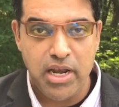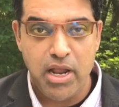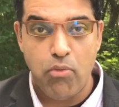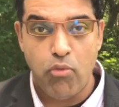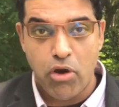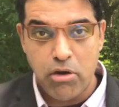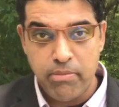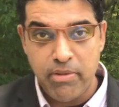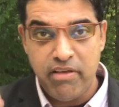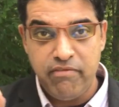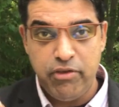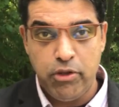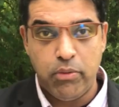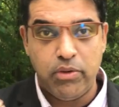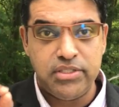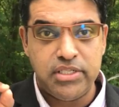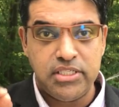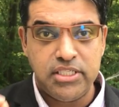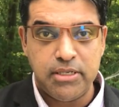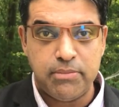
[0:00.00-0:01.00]
And I want my
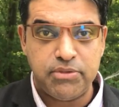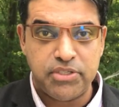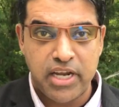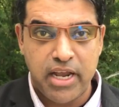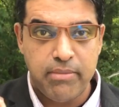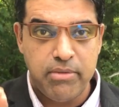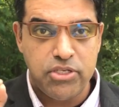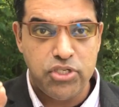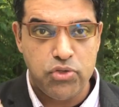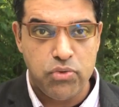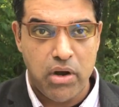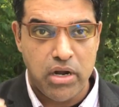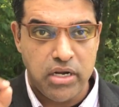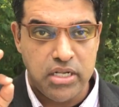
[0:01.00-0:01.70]
viewers and subscribers to